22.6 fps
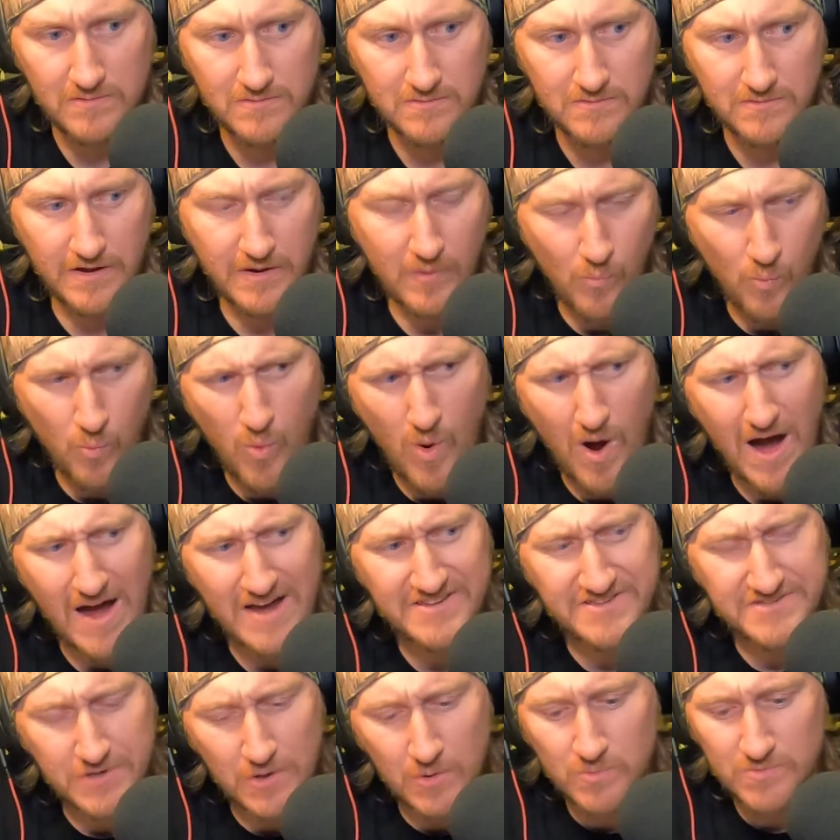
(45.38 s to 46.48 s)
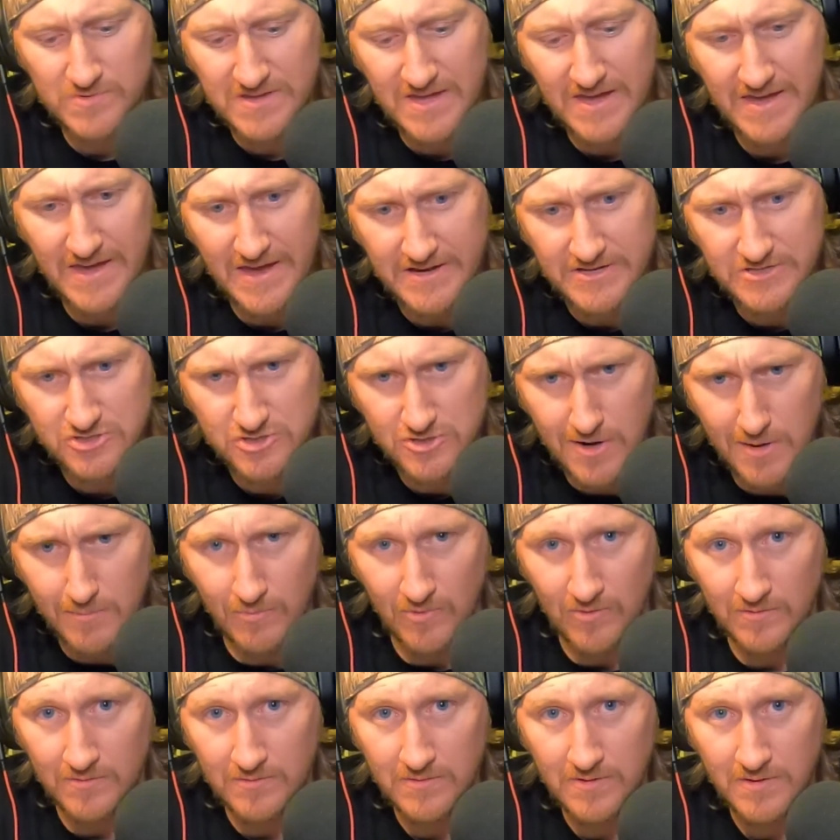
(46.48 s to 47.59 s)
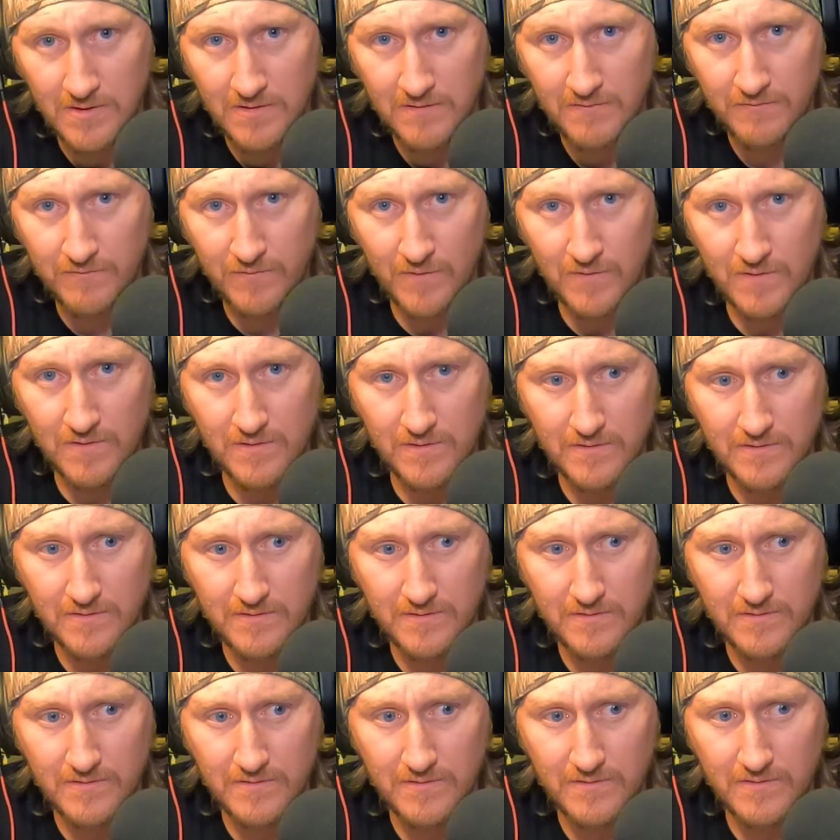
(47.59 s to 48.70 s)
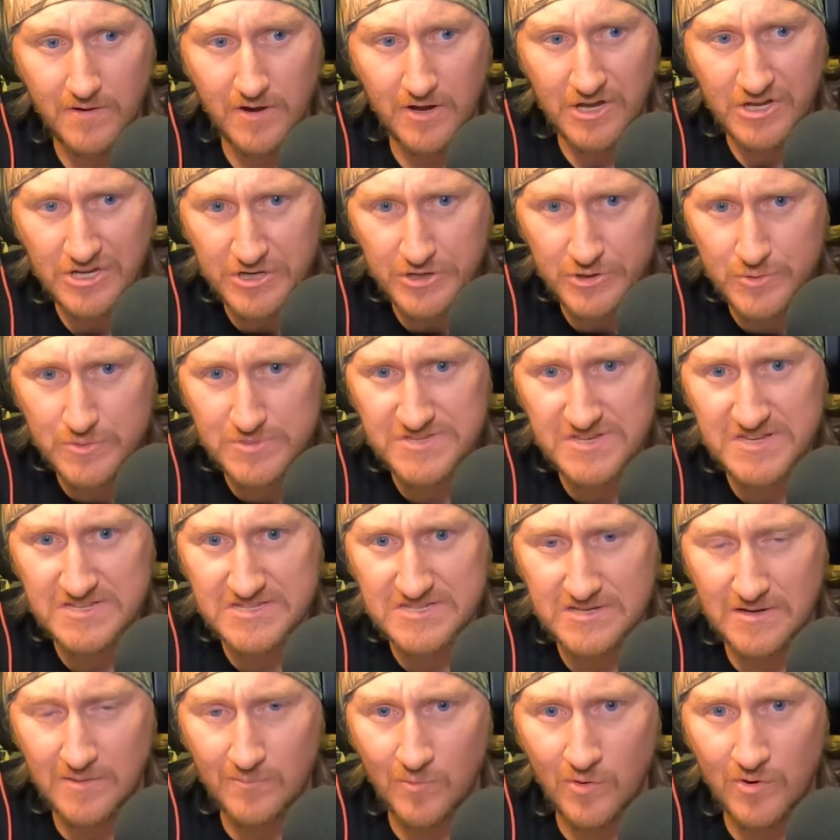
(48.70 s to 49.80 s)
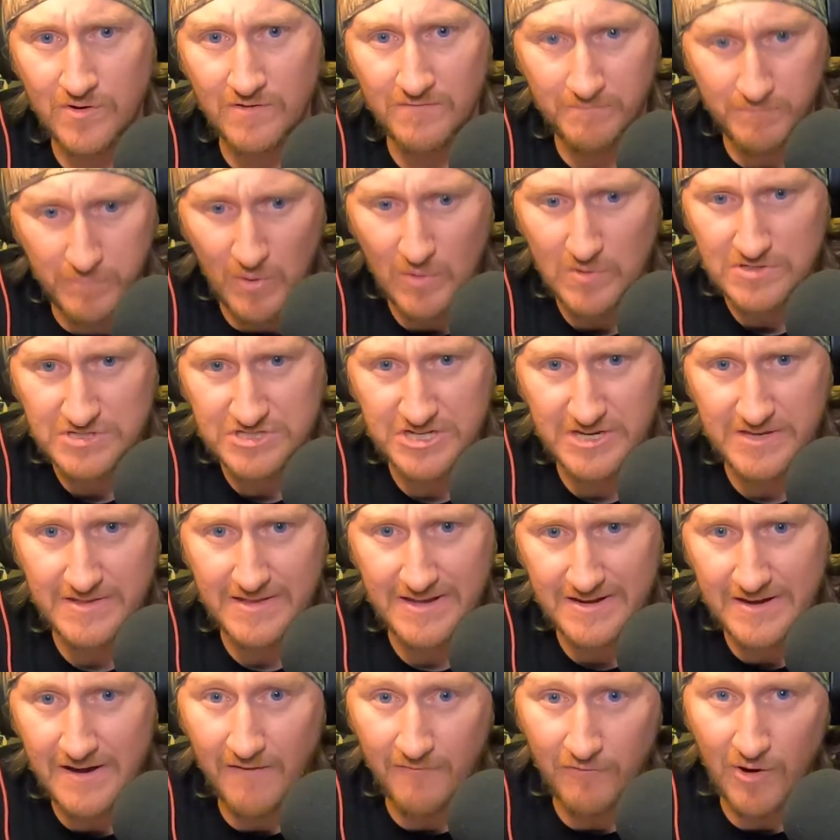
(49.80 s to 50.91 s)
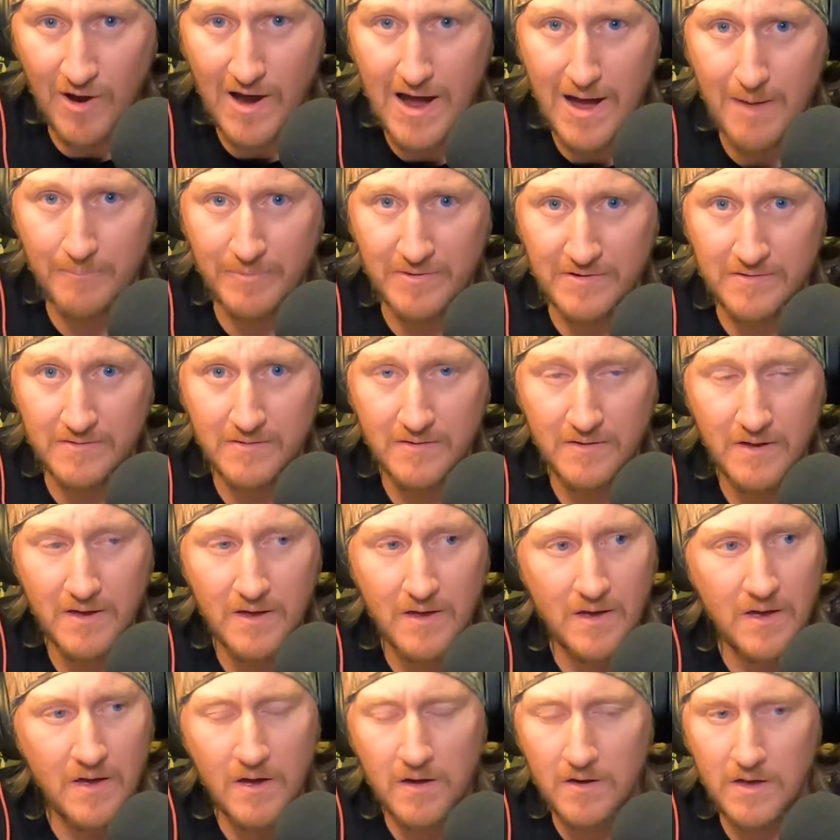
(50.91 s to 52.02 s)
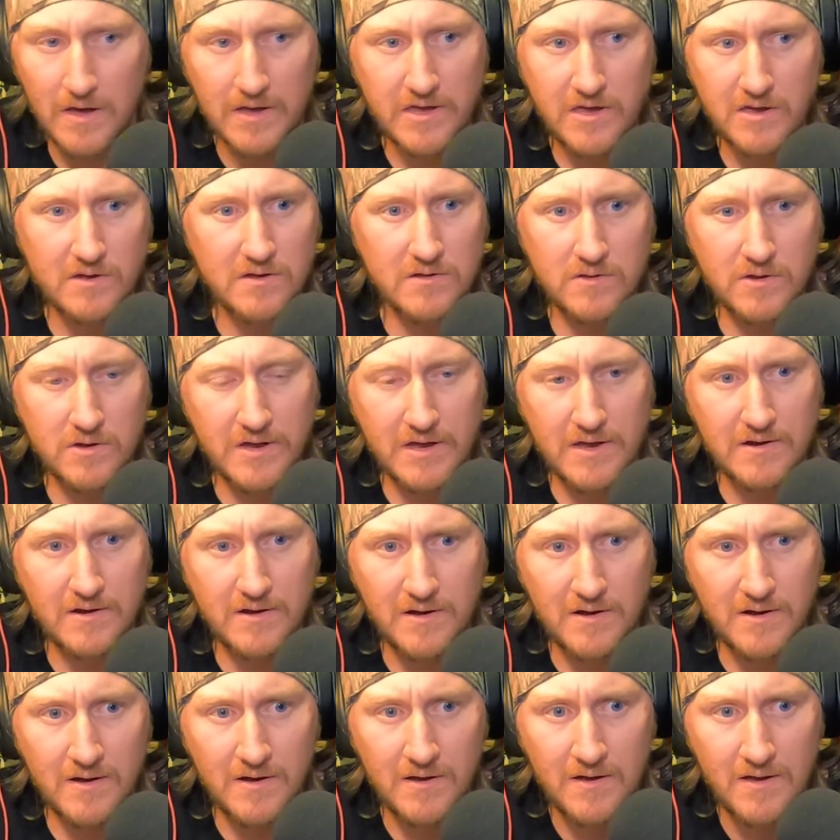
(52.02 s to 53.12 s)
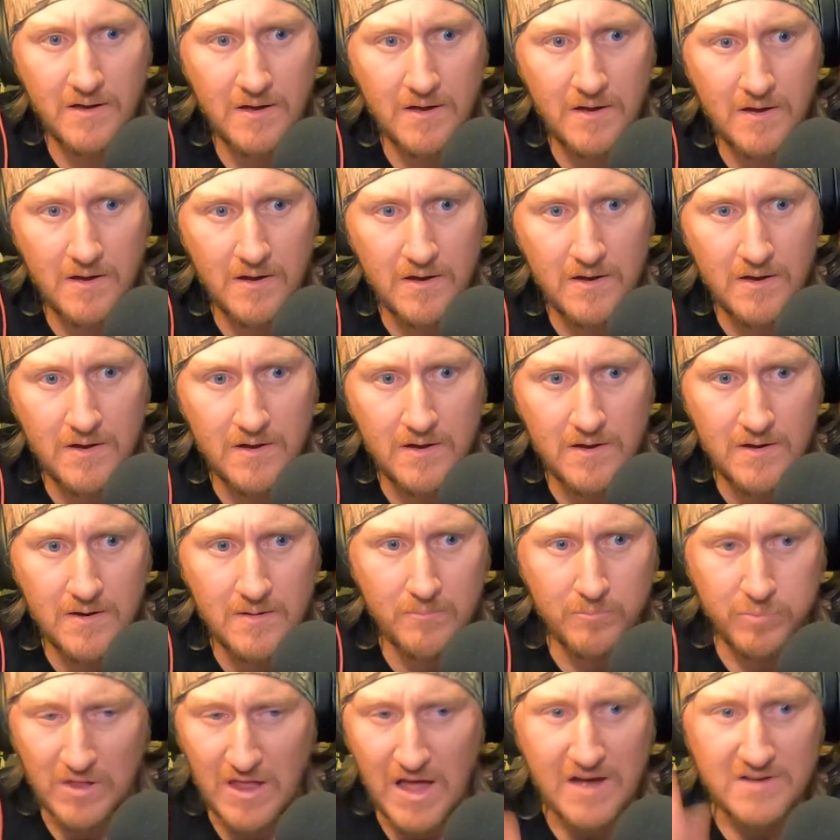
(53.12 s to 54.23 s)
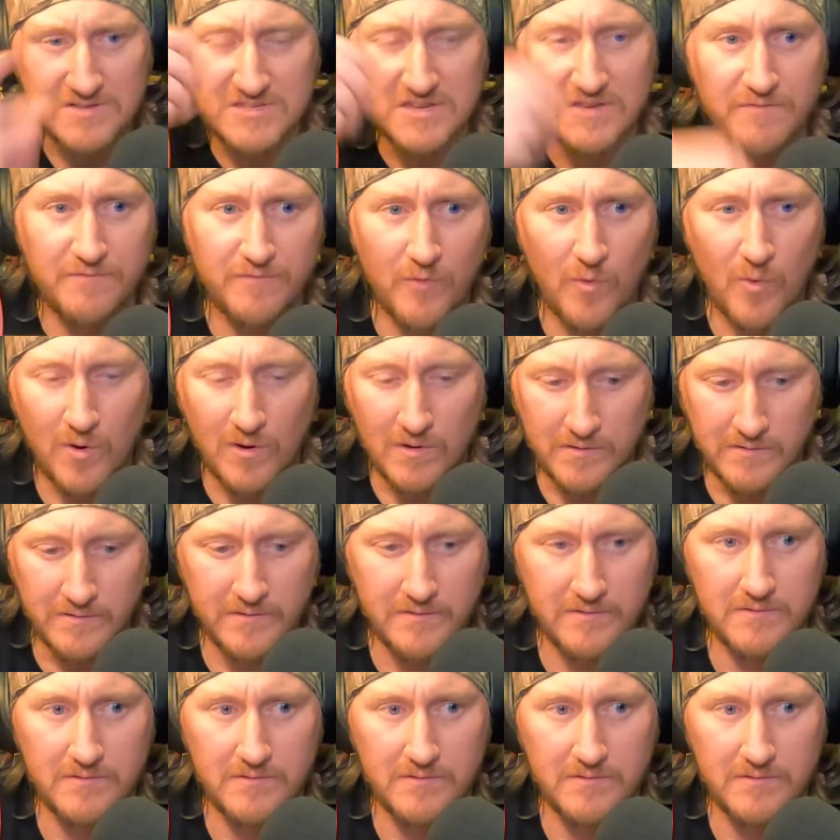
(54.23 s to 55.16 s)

Like, why don't they get in trouble for accusing someone of bullshit that never happened? Like, you can look at Blasey Ford